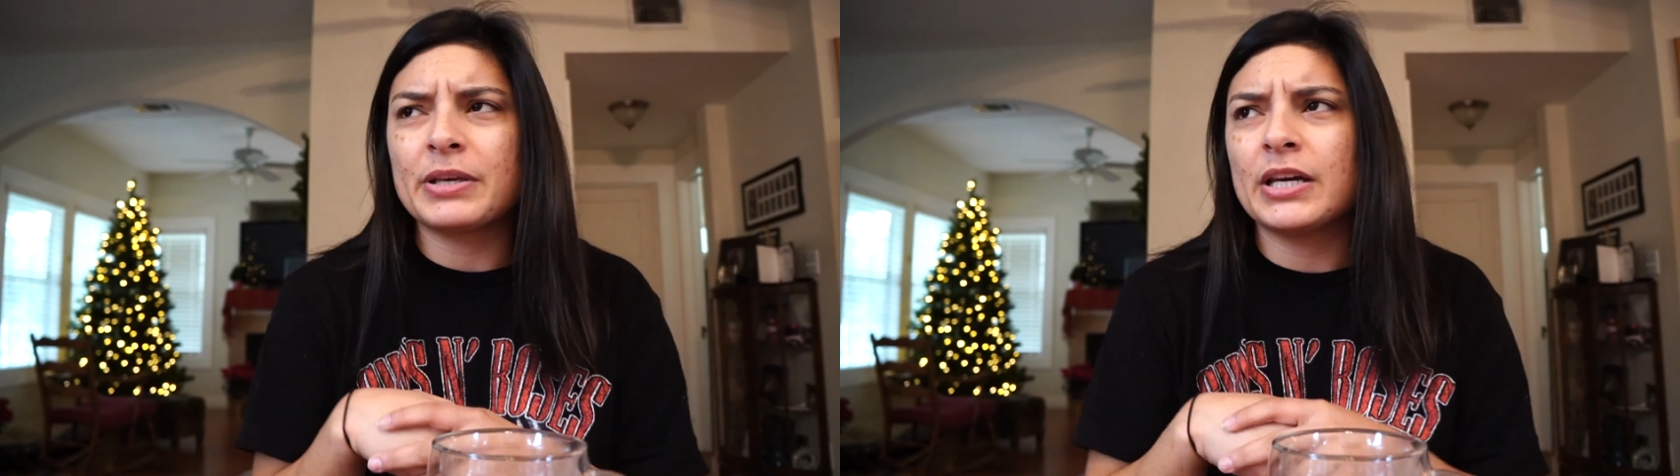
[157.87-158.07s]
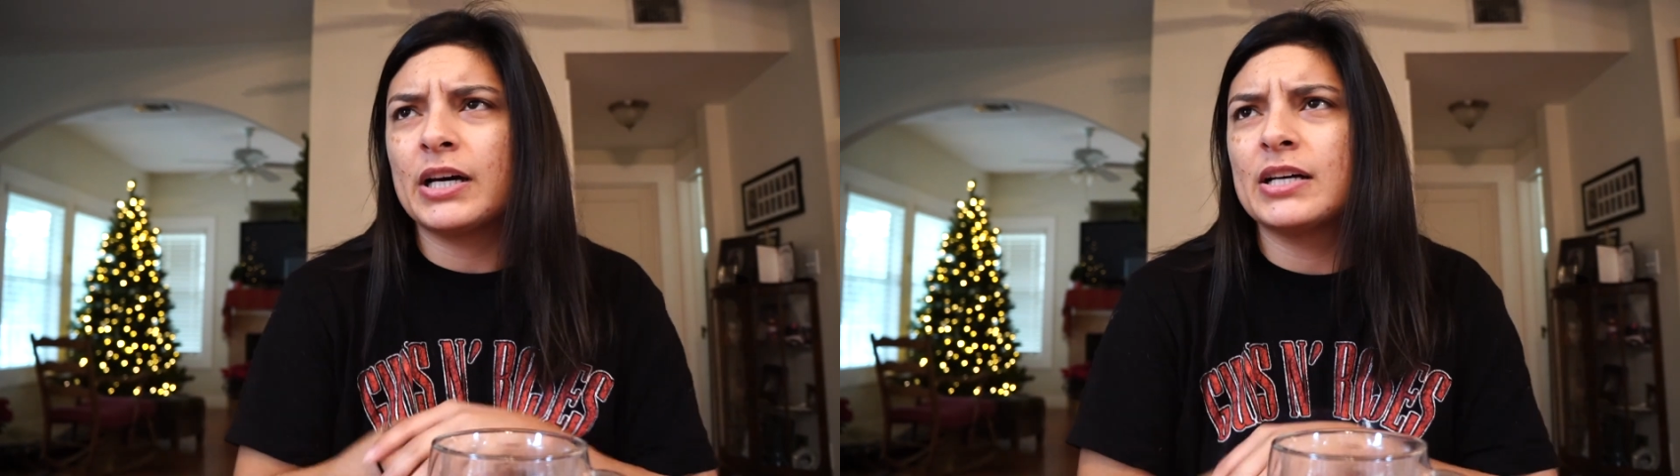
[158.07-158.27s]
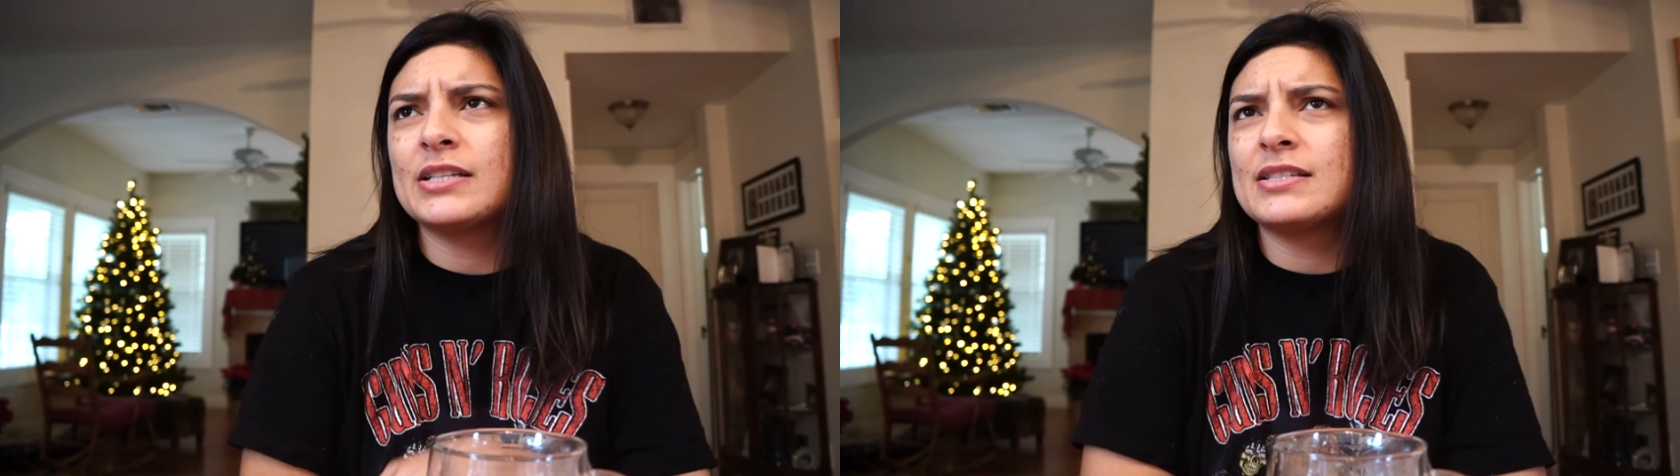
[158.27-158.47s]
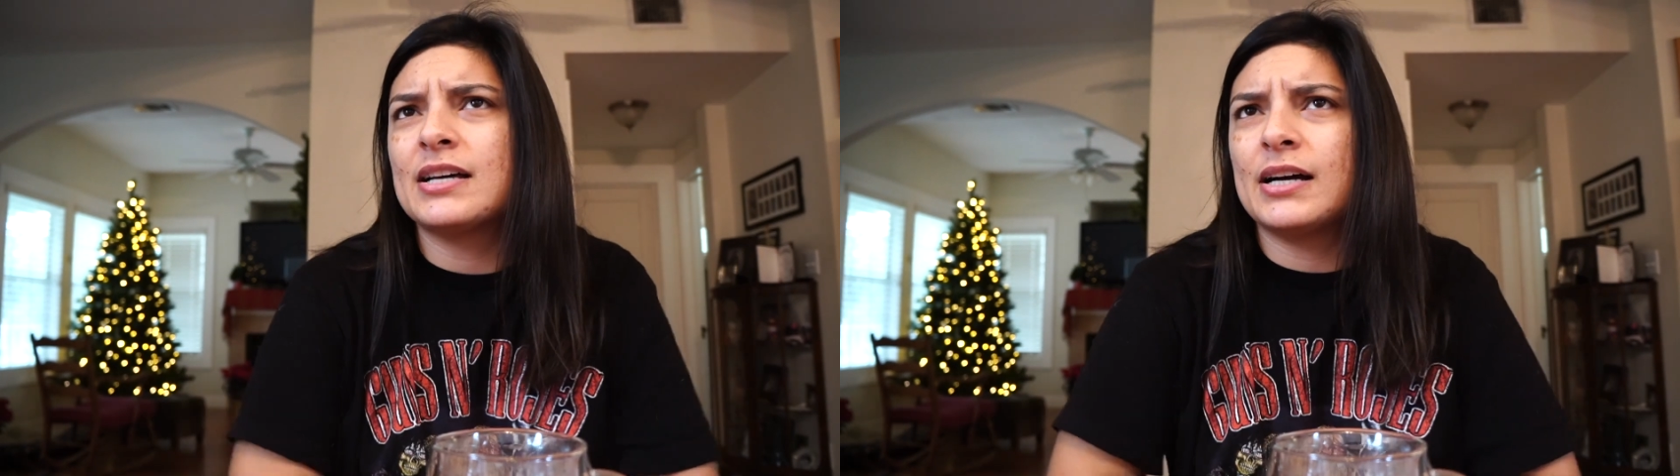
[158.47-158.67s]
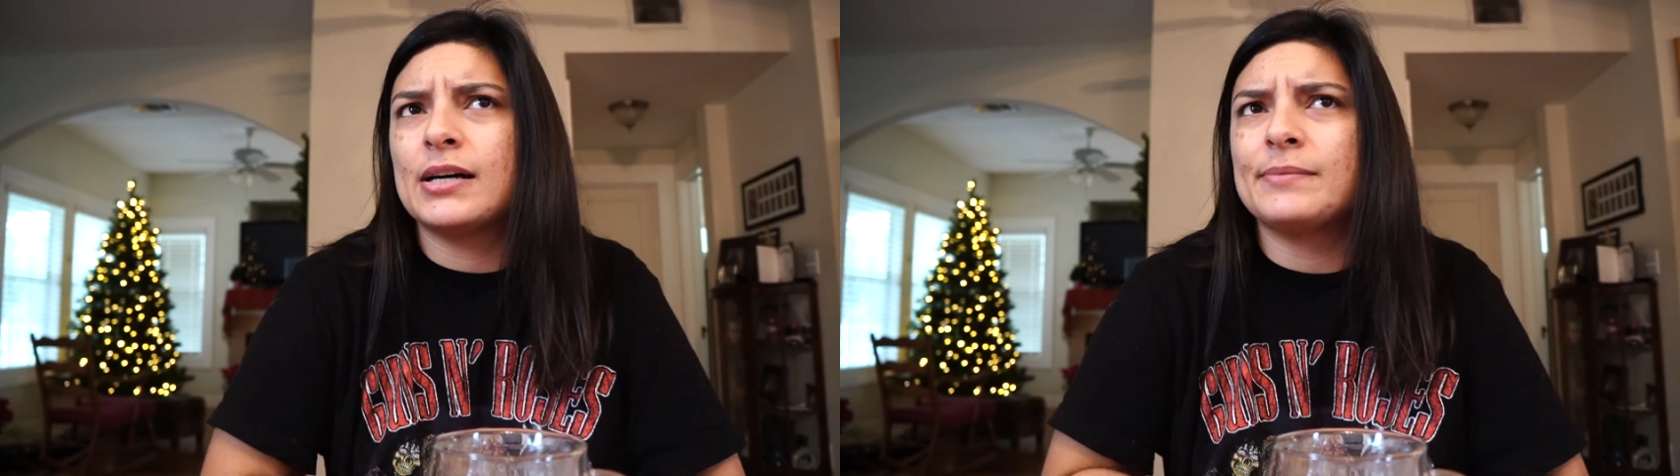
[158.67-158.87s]
because
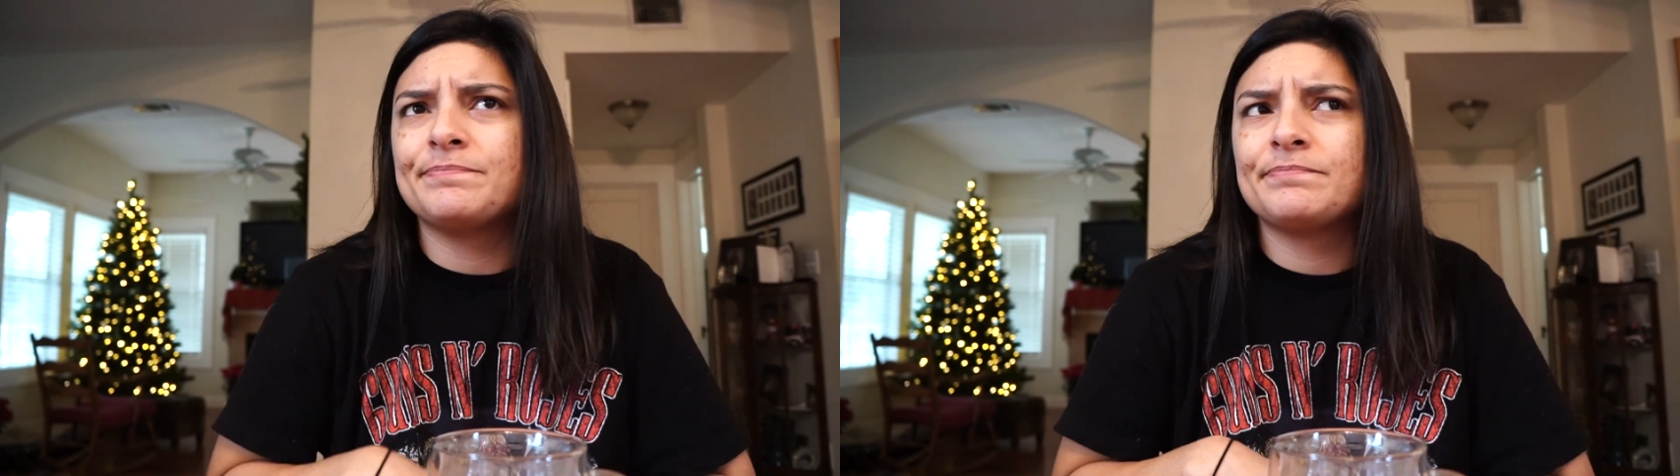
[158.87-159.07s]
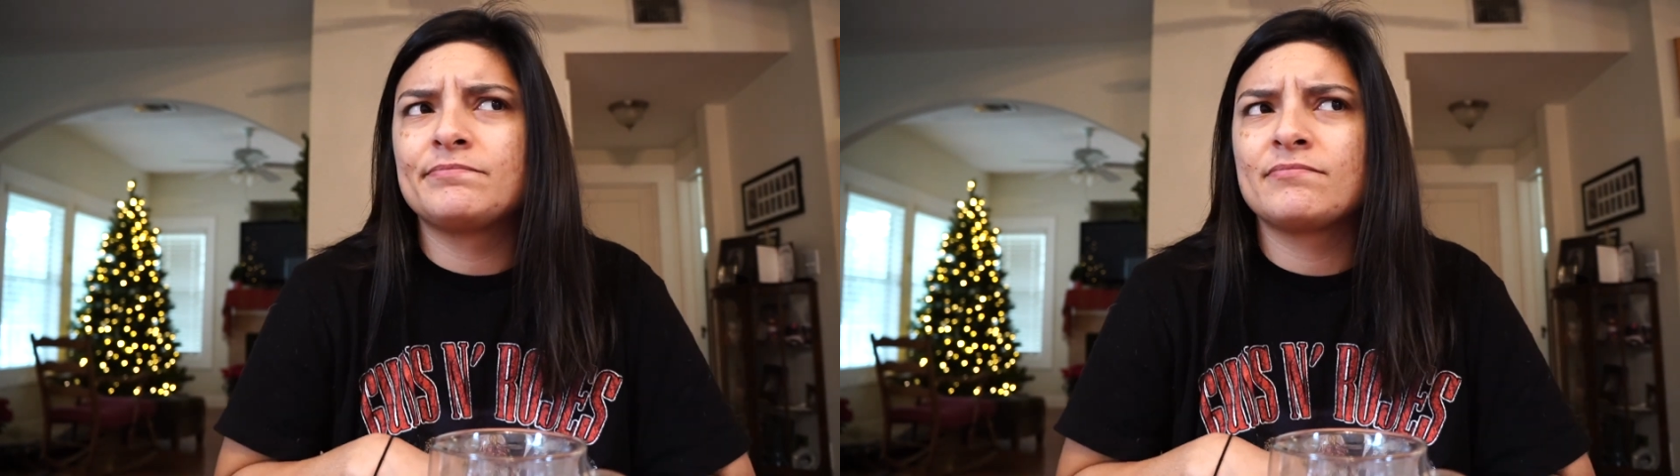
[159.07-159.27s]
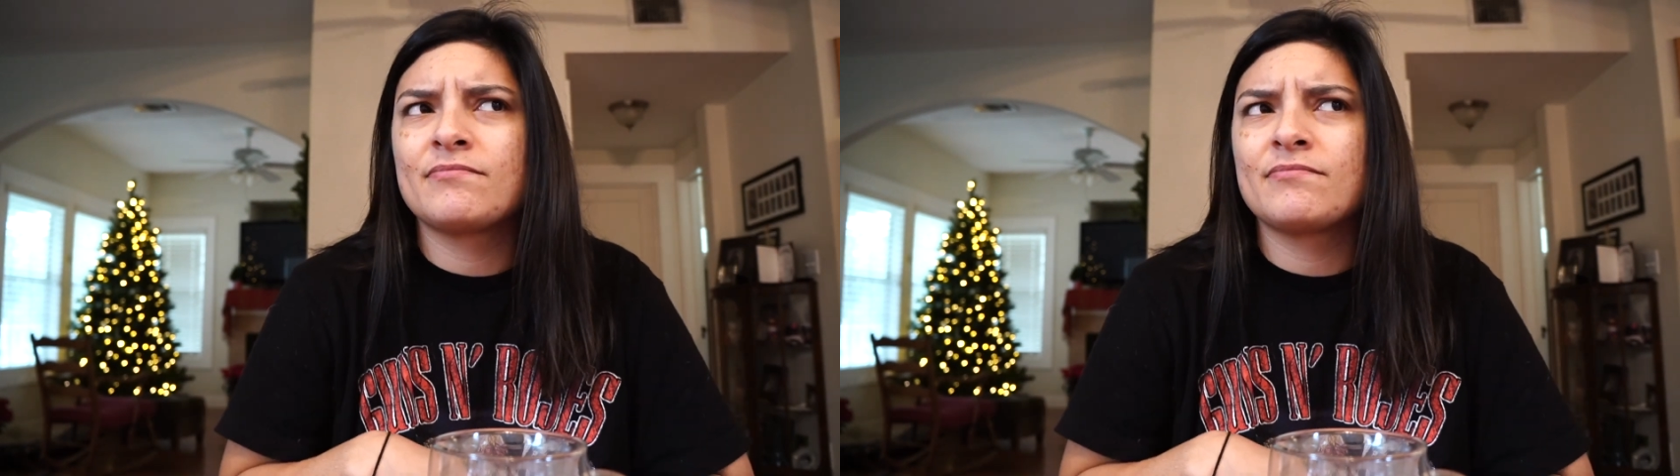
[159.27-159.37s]
um,